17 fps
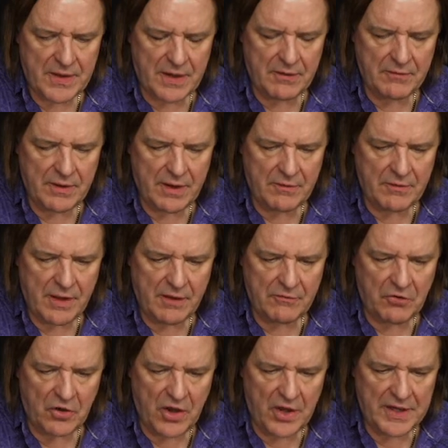of,
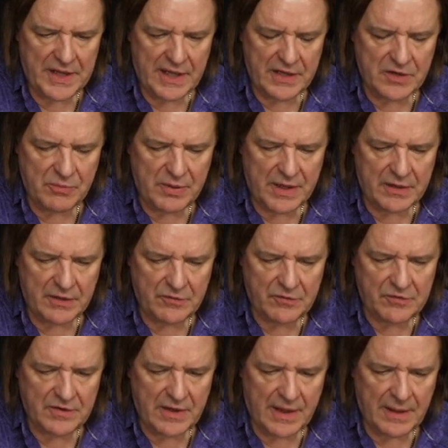of learning
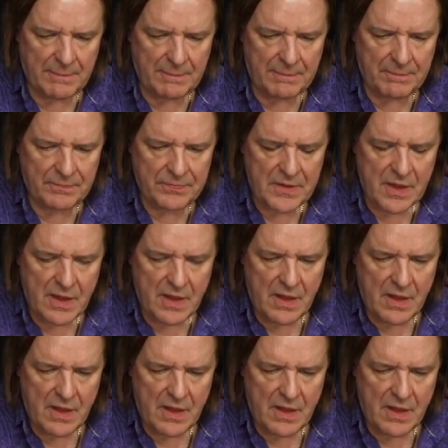independence, um,